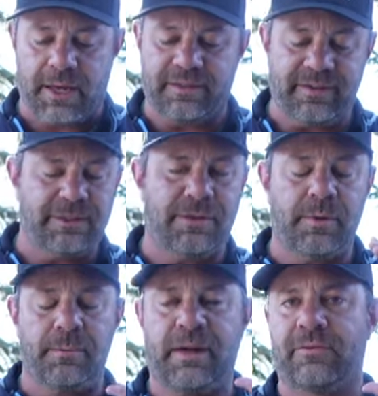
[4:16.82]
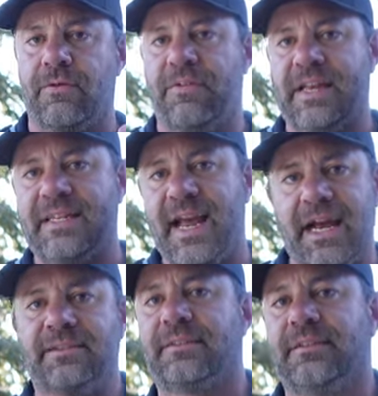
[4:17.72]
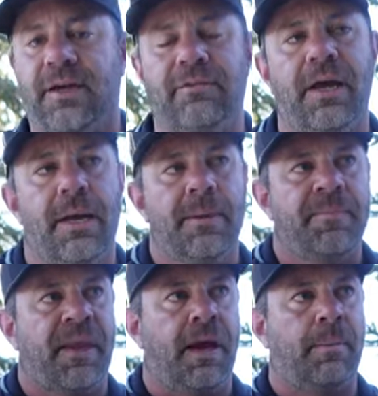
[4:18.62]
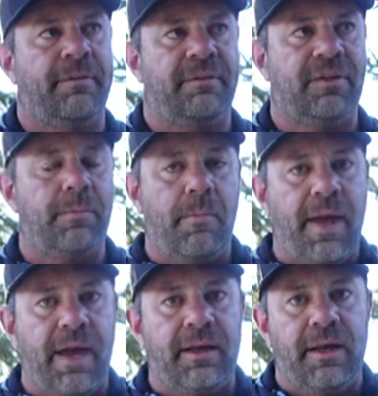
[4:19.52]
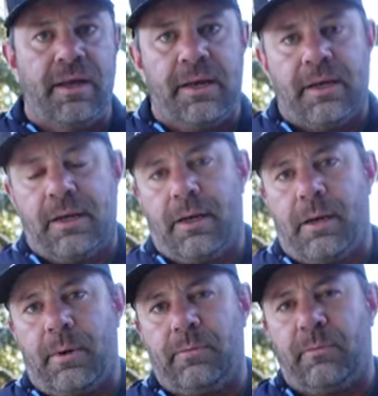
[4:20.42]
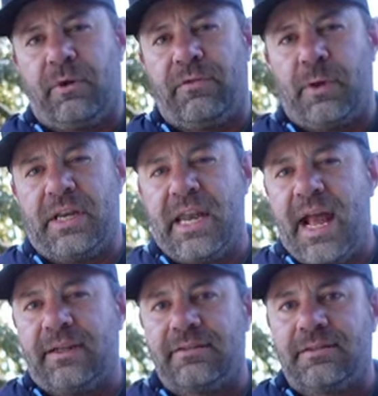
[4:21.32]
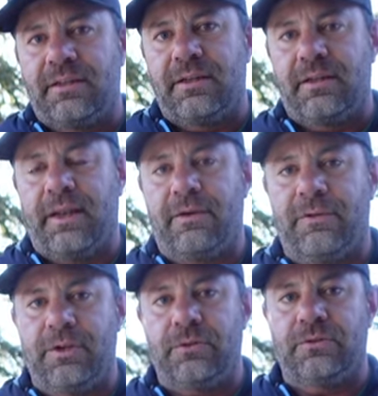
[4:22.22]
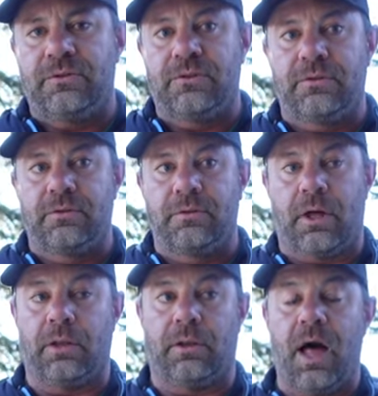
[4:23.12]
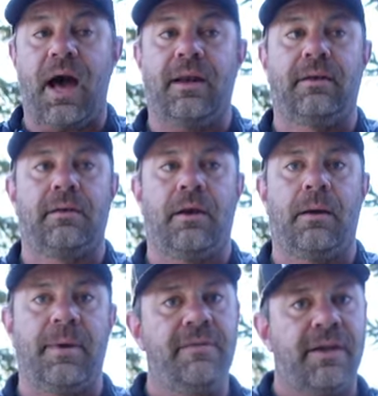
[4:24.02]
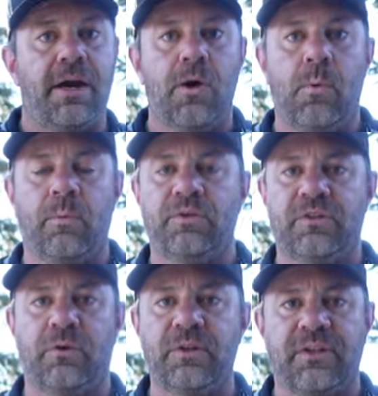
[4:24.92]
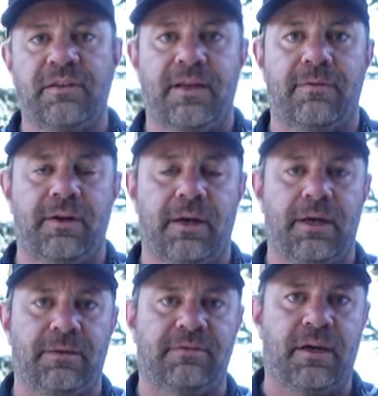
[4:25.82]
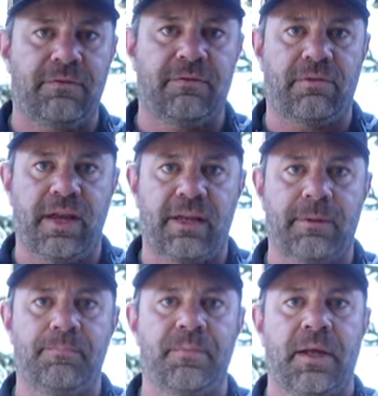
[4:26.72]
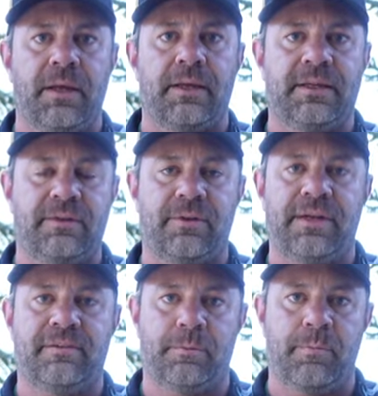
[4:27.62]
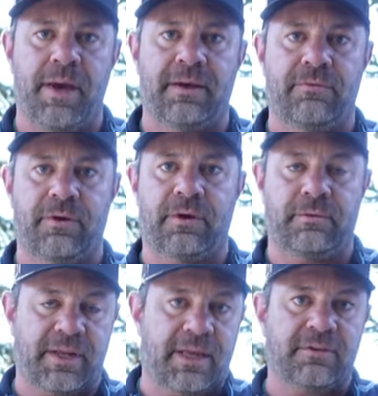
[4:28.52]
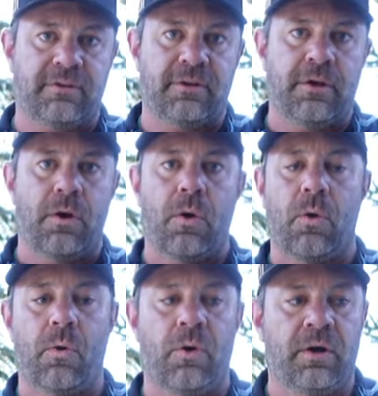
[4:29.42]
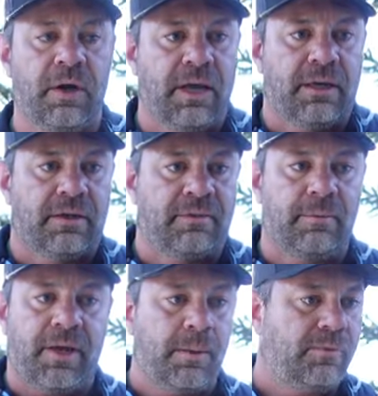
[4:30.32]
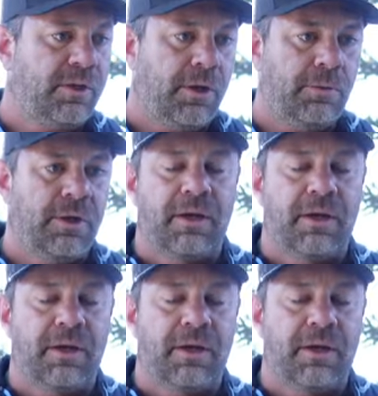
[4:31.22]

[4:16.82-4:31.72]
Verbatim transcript: Sea to Summit makes fantastic stuff. I have a sleeping pad I'll be reviewing next that I've used a lot, even at home, which is always nice to have a self-inflating insulated sleeping pad for guests. Or sometimes, you know,